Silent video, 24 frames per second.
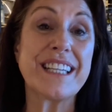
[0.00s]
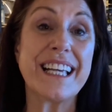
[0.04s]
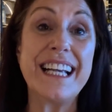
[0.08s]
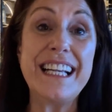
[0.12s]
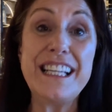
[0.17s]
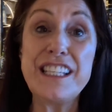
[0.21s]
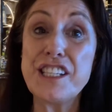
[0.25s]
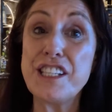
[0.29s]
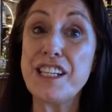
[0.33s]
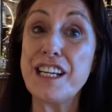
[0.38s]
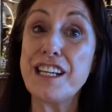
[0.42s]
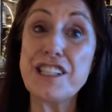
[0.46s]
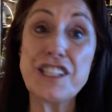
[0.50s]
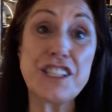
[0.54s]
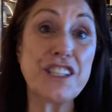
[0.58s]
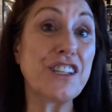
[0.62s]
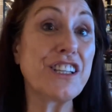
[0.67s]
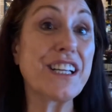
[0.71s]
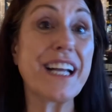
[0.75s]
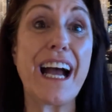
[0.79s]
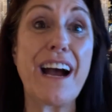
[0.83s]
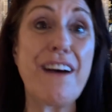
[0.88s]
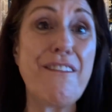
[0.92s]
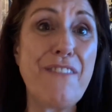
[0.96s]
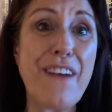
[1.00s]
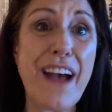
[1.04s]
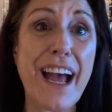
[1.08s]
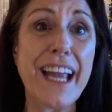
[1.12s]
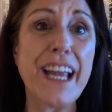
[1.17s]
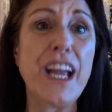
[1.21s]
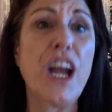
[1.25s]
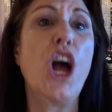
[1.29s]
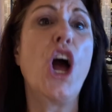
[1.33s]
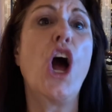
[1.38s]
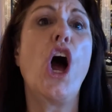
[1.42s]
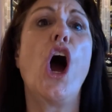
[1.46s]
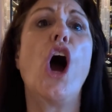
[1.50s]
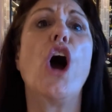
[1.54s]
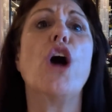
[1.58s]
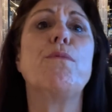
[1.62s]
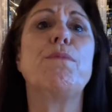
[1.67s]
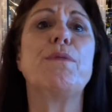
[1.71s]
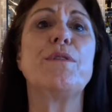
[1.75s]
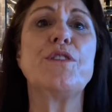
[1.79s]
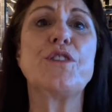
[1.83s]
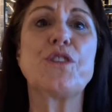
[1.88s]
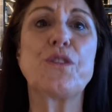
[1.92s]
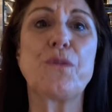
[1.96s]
International Cafe, open